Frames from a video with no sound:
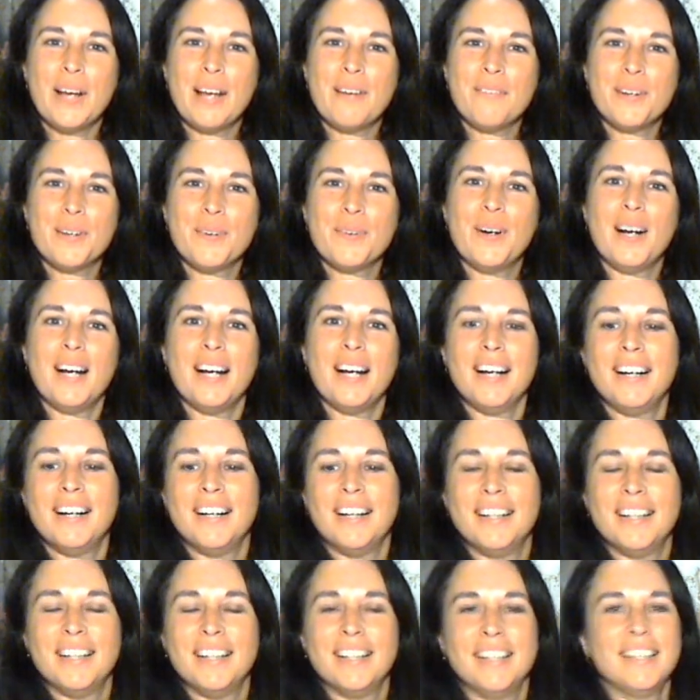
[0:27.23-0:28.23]

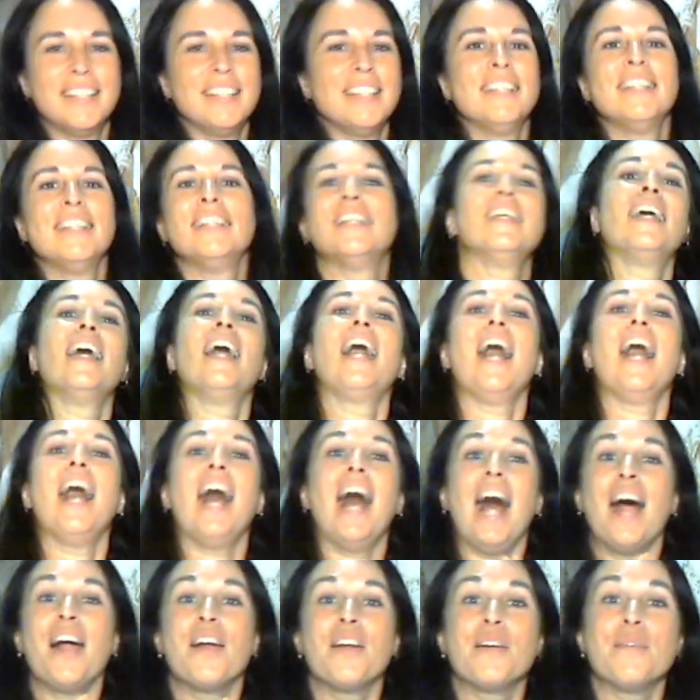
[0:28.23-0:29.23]
everyone!
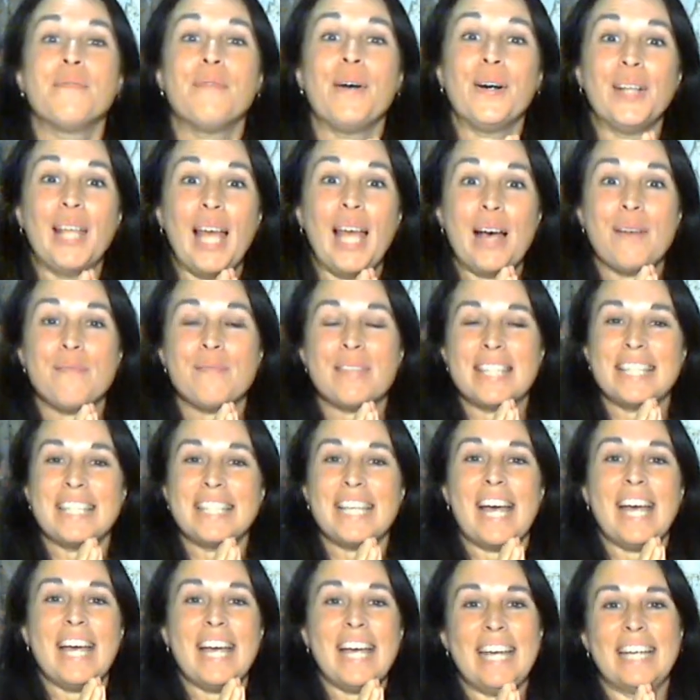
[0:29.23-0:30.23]
Haribol
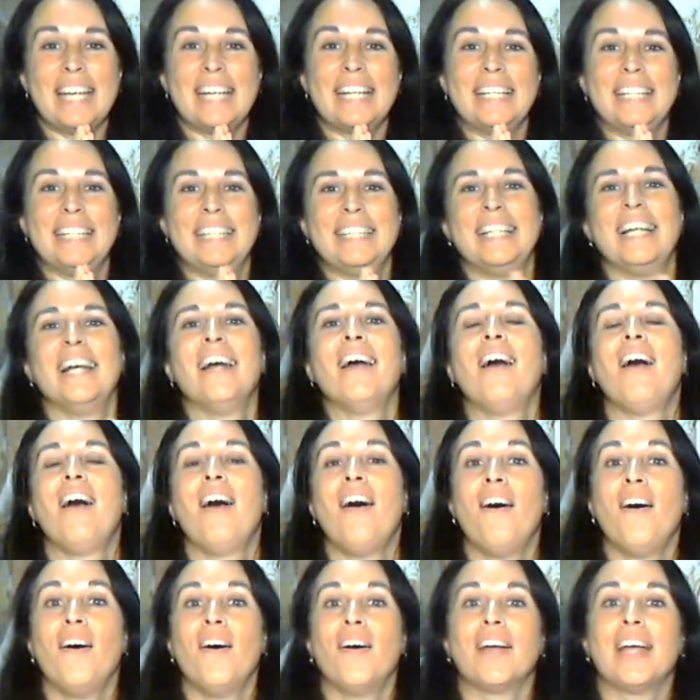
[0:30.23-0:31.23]
Namaste!
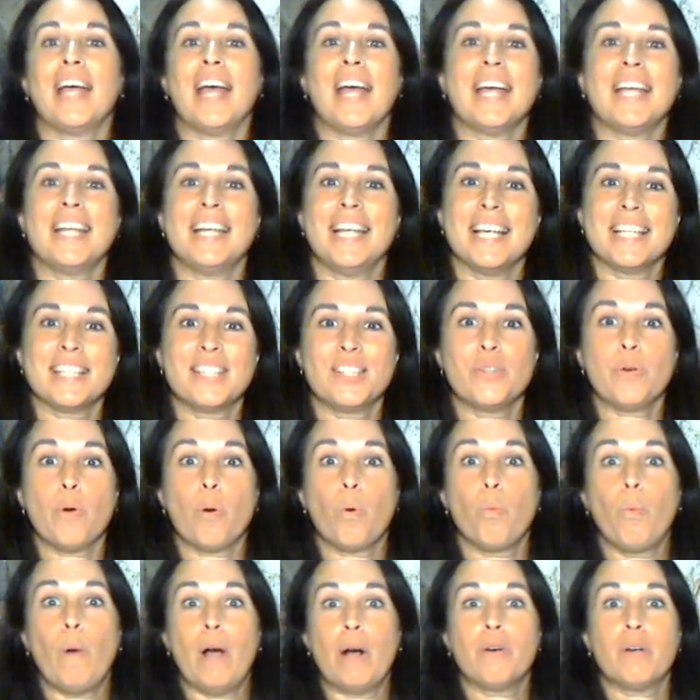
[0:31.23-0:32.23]
Okay, let's do a
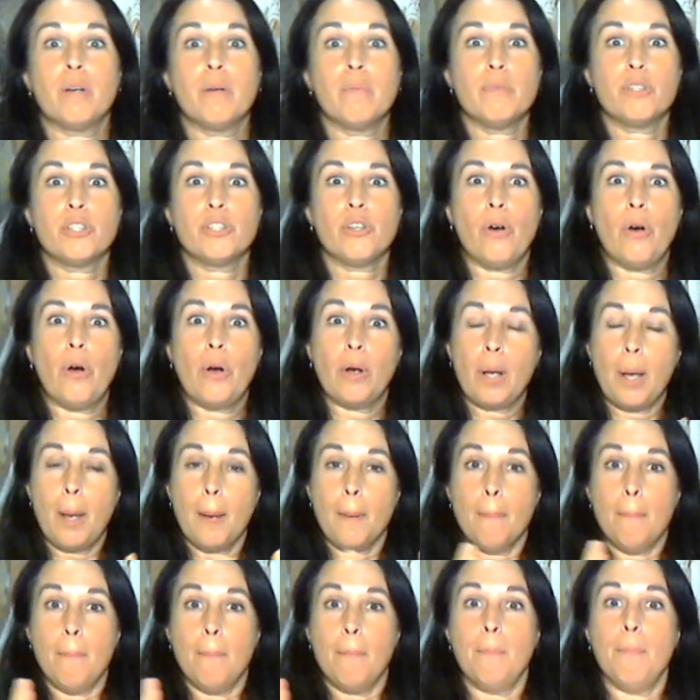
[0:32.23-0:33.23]
welcome song.
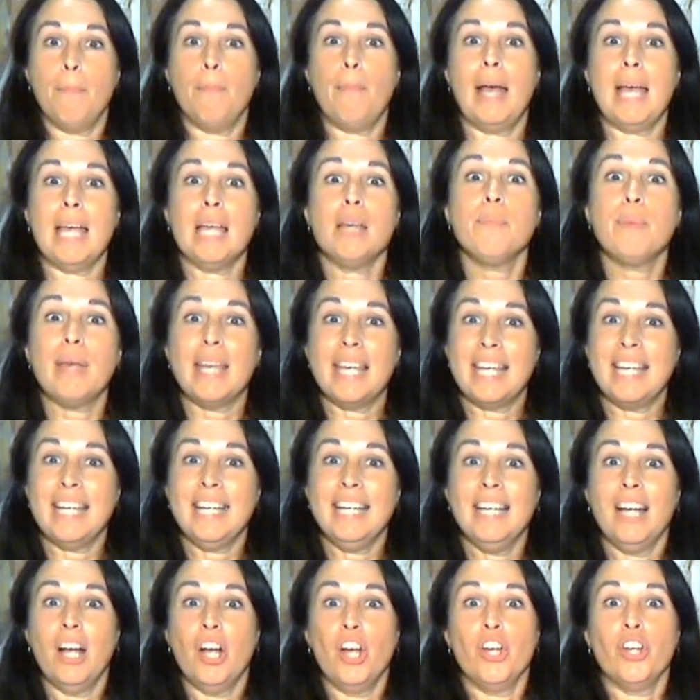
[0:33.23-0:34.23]

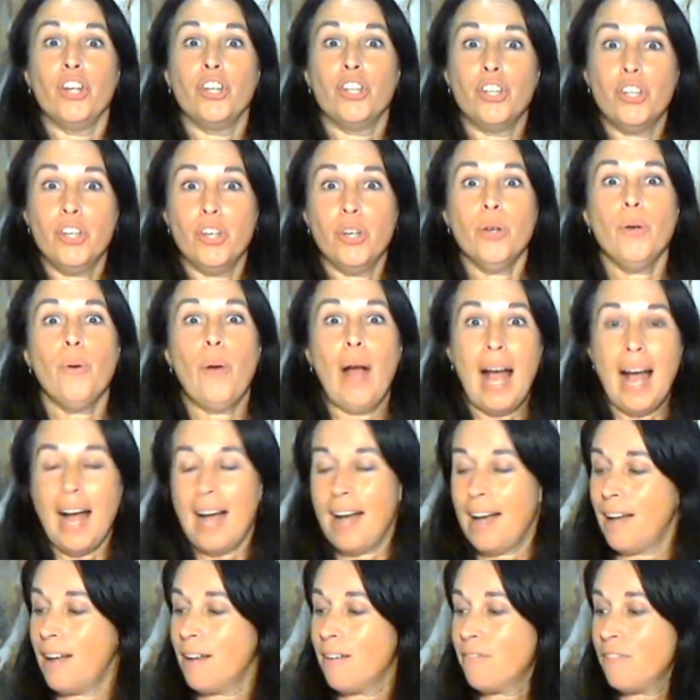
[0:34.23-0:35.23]
Maybe you
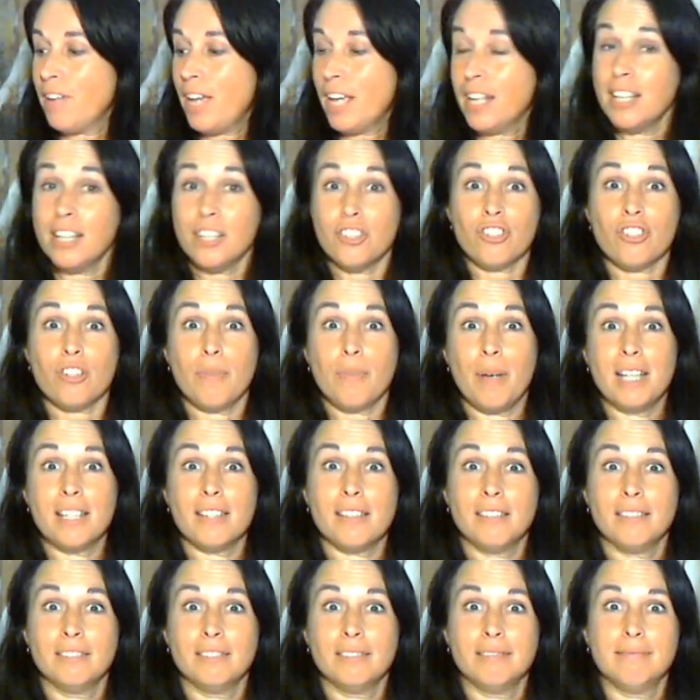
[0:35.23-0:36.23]
have an instrument
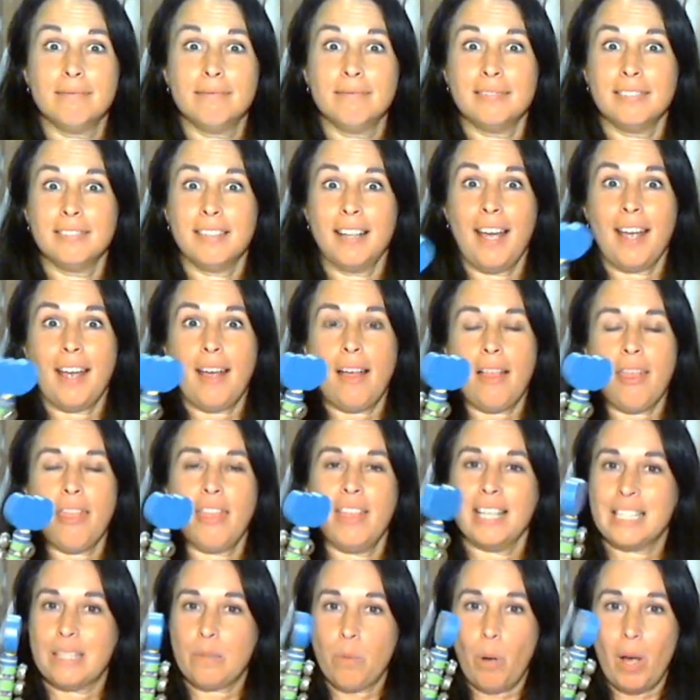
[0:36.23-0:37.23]
like
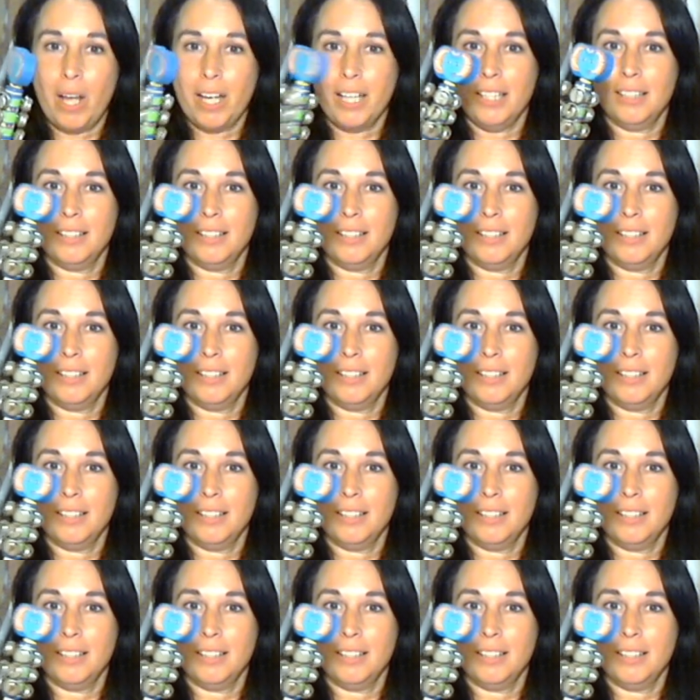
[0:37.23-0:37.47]
this one